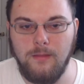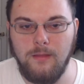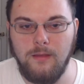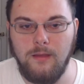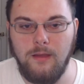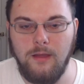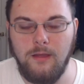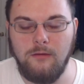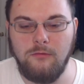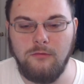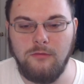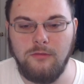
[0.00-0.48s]

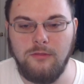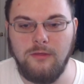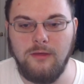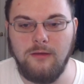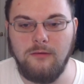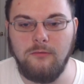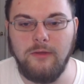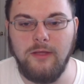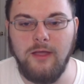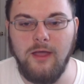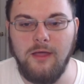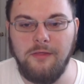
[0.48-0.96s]
I don't think
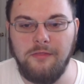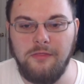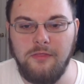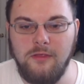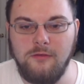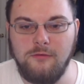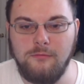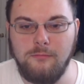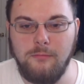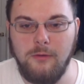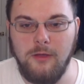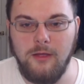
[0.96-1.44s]
we got
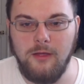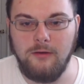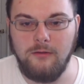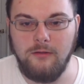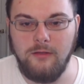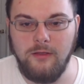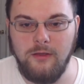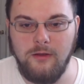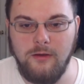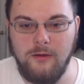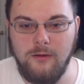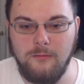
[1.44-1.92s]
this panel
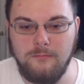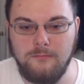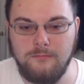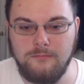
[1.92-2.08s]
here.